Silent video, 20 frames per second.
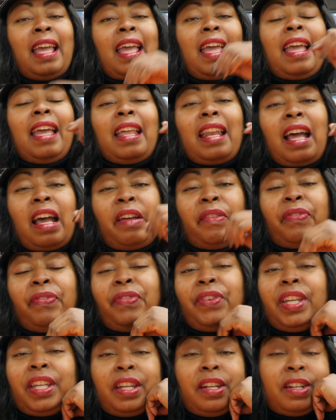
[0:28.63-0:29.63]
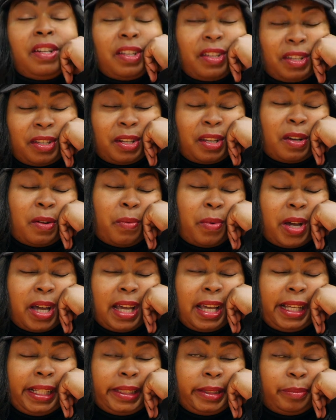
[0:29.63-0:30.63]
And I figured, you know
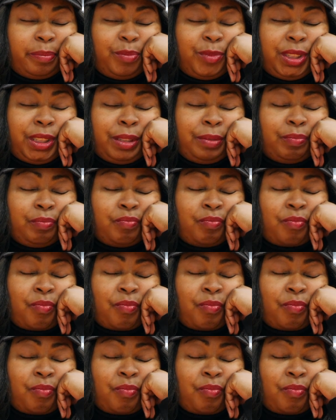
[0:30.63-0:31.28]
what?